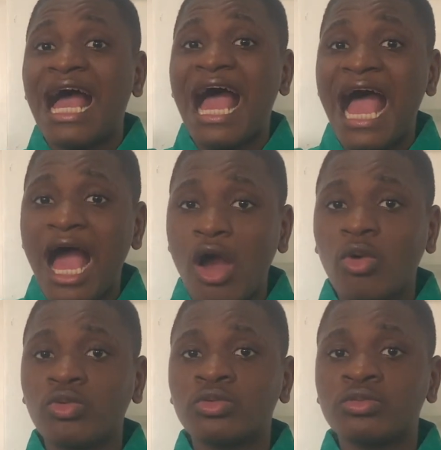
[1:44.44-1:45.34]

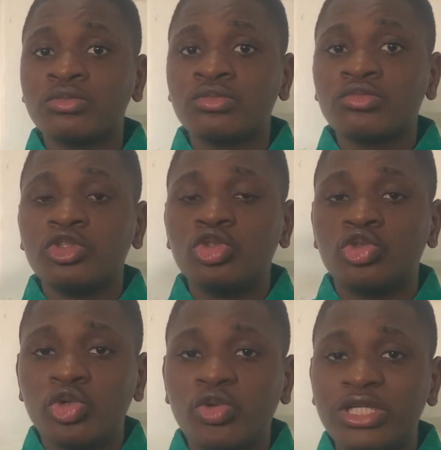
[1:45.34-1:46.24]
how you
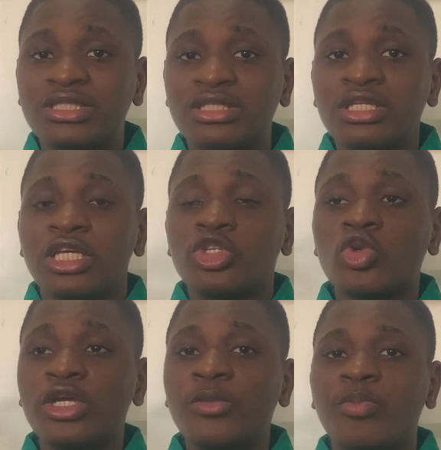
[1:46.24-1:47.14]
do it.
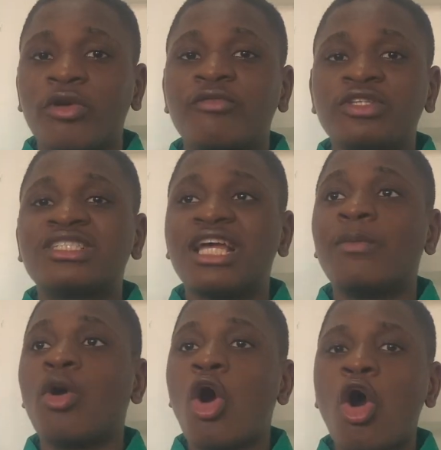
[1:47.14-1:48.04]
So it profits them
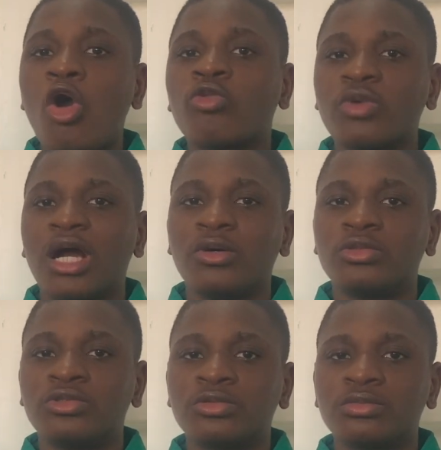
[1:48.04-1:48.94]
all
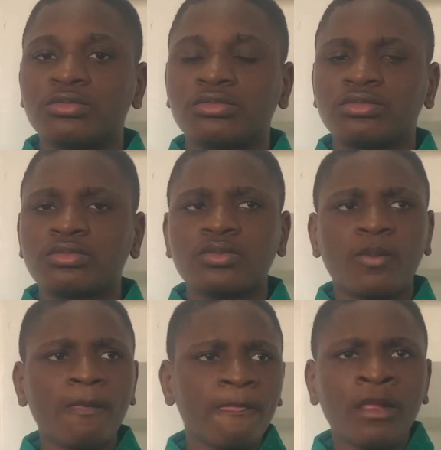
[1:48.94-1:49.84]
round.
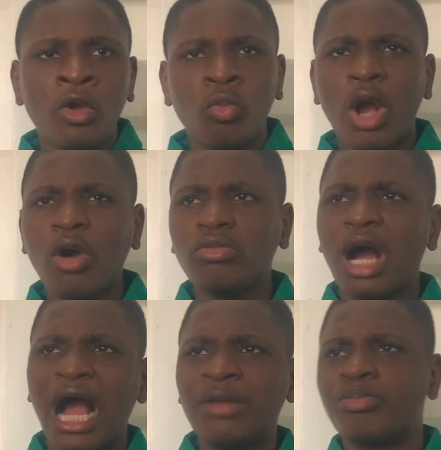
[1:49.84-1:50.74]
Well,
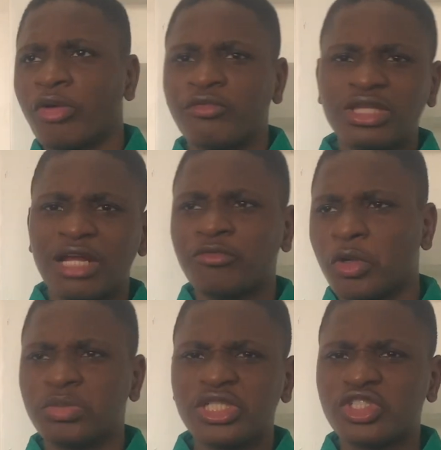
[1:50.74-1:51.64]
I profited
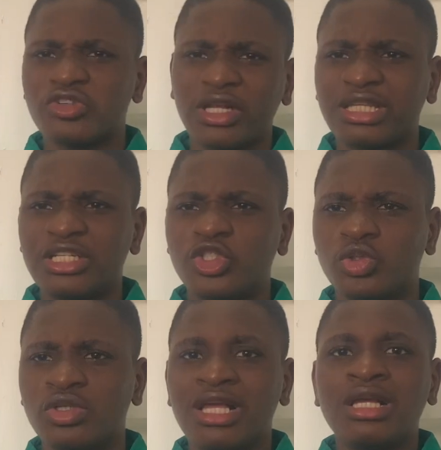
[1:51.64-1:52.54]
from this
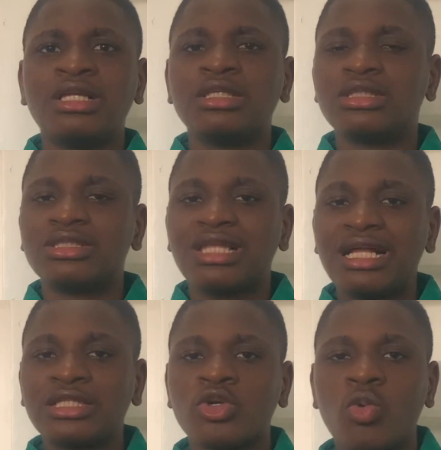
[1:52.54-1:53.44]
strategy.
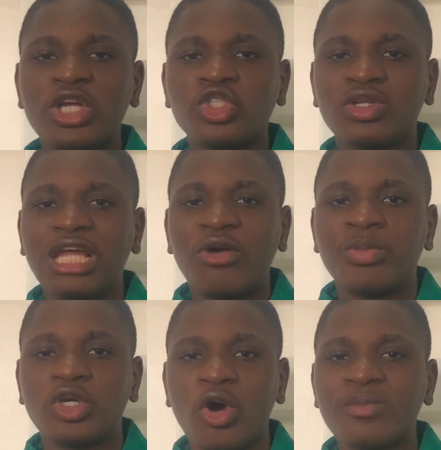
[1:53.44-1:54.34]
That the question now
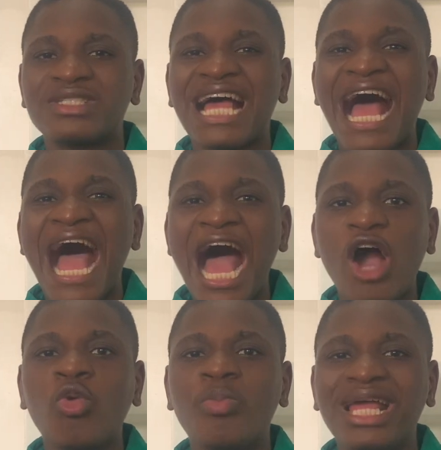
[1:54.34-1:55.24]
becomes,
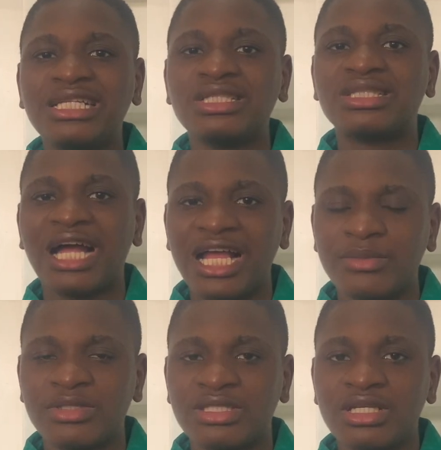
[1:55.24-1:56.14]
how many
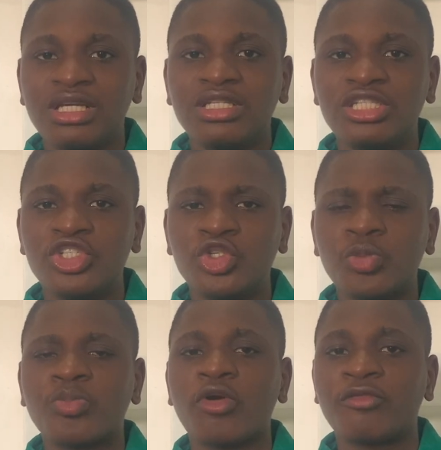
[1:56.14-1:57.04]
times did
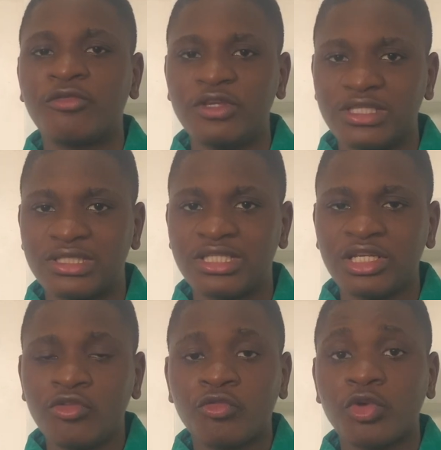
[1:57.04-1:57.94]
you profit
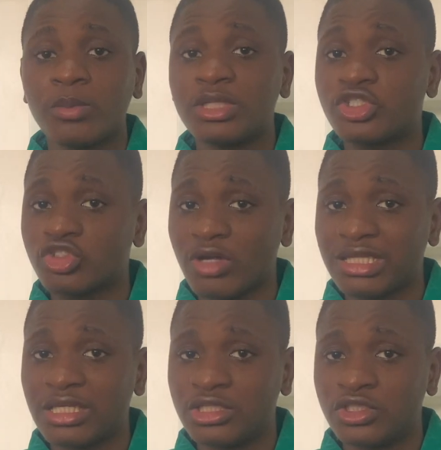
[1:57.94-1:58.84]
from this
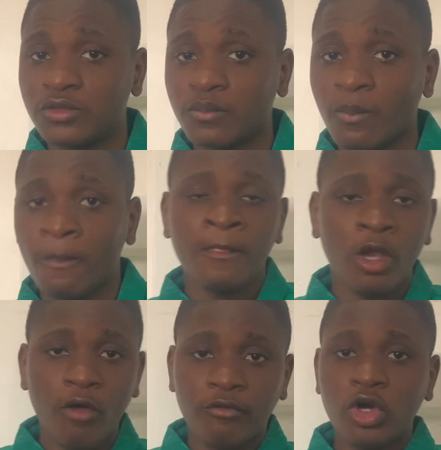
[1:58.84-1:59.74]
strategy?
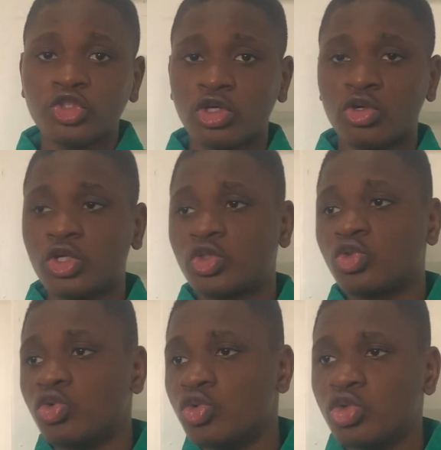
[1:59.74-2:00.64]
Of course you're going
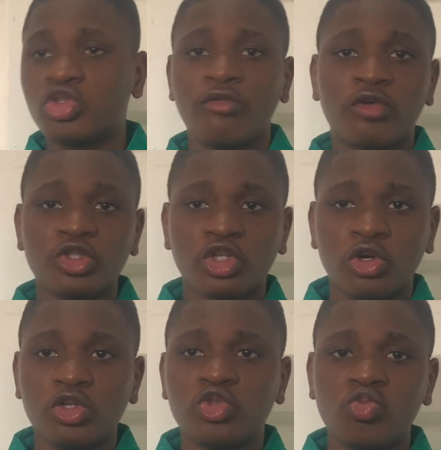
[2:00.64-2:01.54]
to lose, of course you're
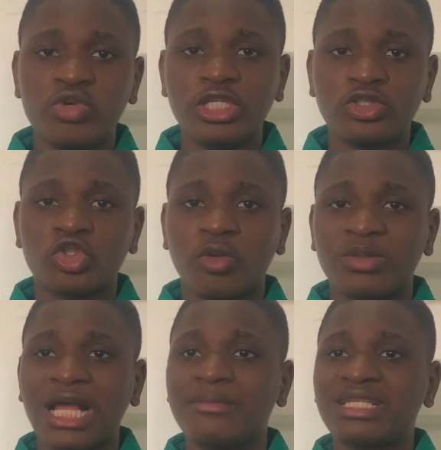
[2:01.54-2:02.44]
going to win
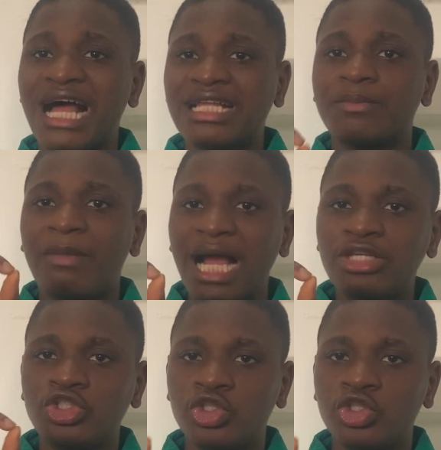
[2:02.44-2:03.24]
sometimes. And mind